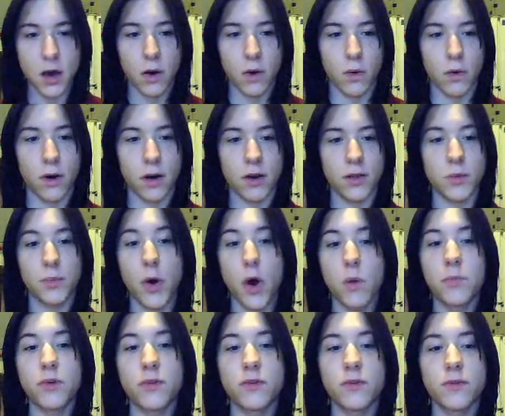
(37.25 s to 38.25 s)
or the
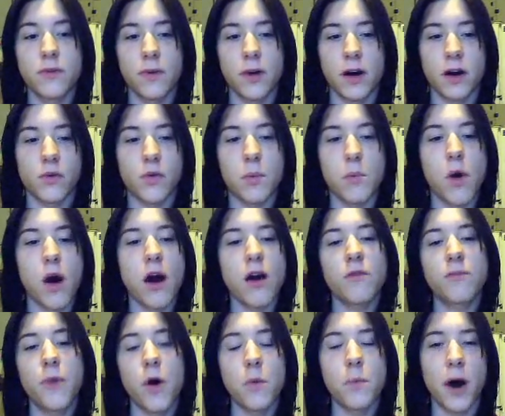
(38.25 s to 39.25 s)
Grimoire
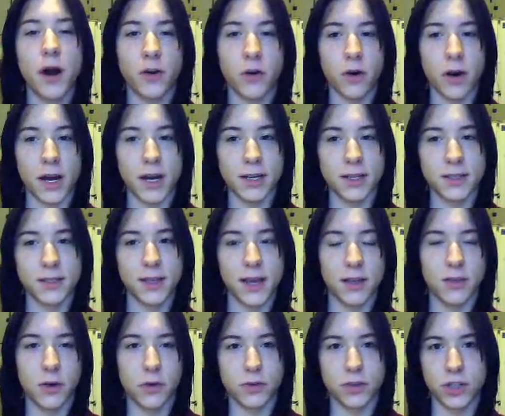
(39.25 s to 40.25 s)
of Pope Honorius,
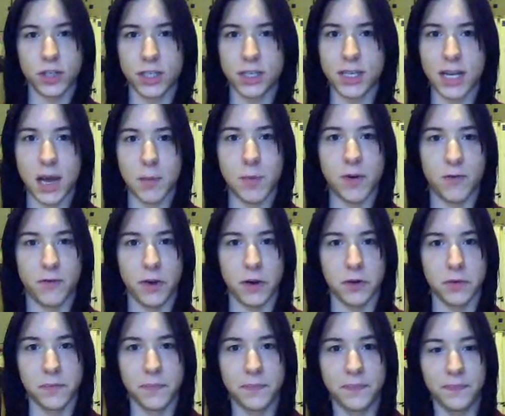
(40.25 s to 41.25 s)
and those are just to name a
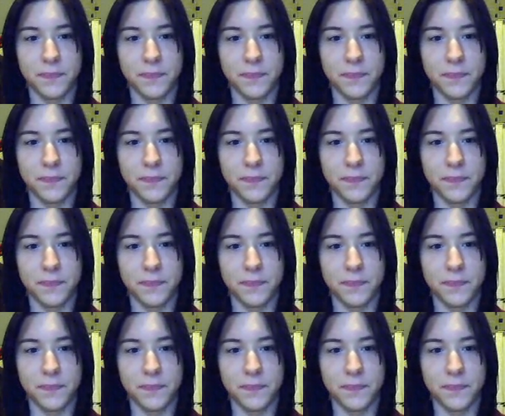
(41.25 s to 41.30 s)
few.